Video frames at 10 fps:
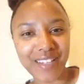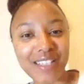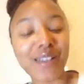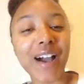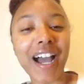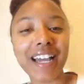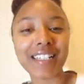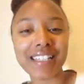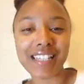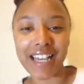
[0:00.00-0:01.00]
I
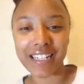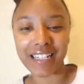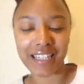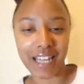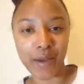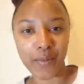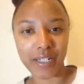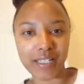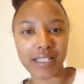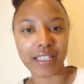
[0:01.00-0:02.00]
decided that I
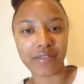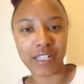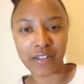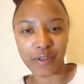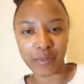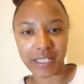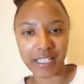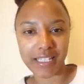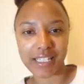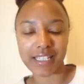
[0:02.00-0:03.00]
wanted to live in different
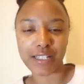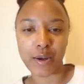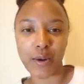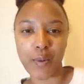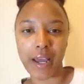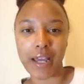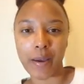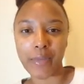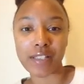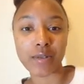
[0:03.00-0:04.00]
places. So
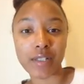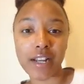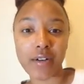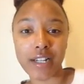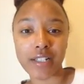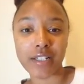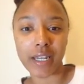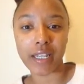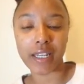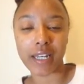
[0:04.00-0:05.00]
as soon as I
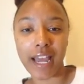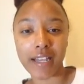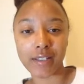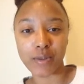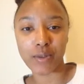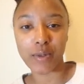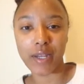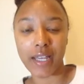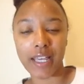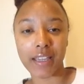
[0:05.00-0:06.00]
graduated high school
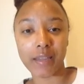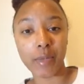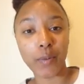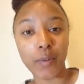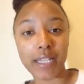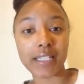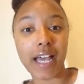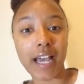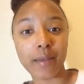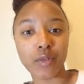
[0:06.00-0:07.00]
in the Midwest,
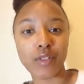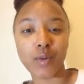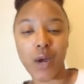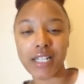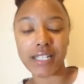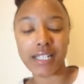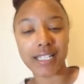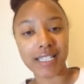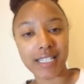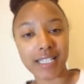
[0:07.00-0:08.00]
I moved to Washington,
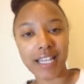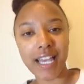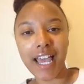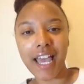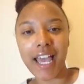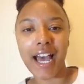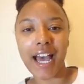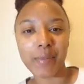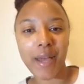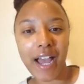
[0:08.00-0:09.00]
D.C. I
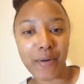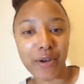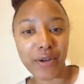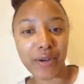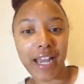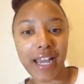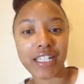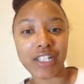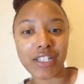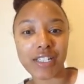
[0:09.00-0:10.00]
am a Howard
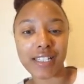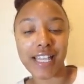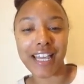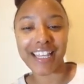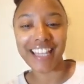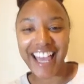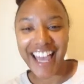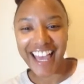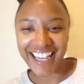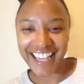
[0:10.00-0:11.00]
grad, just like,
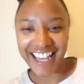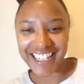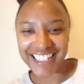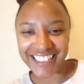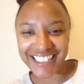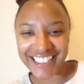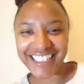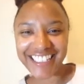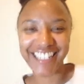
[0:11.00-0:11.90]
hey, Angelina.